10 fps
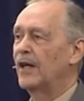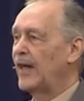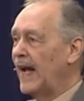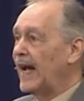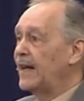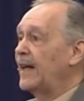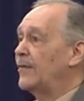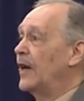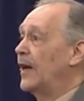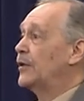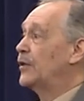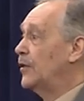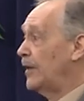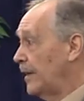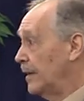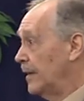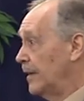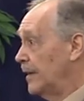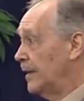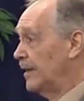they hadn't even understood it.
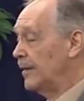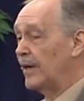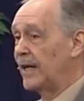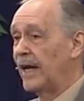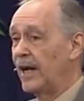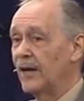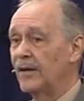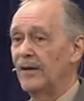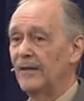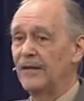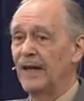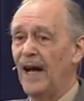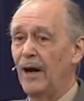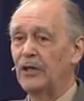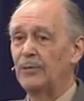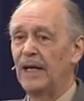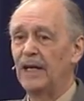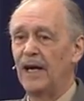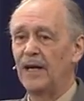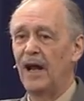But here, now it's being
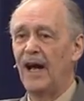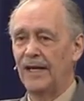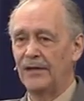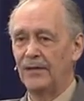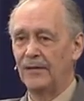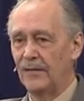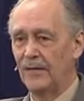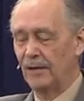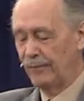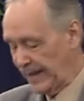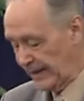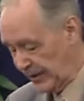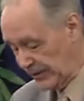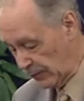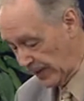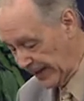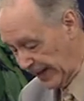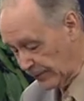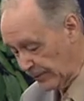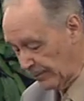unlocked. In fact, he says it right
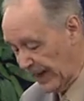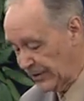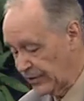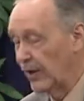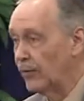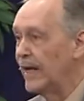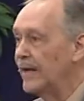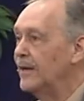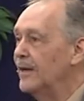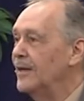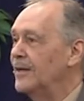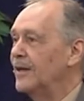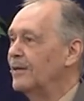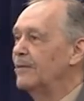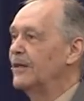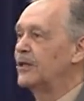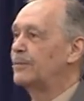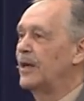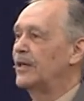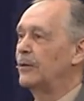after the passage I read. The,
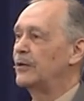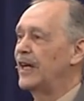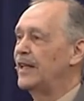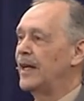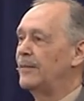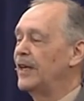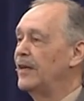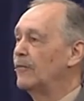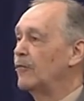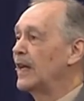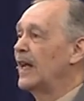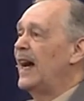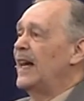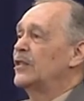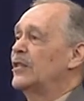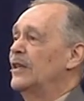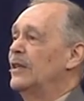spirit that was in them didn't realize,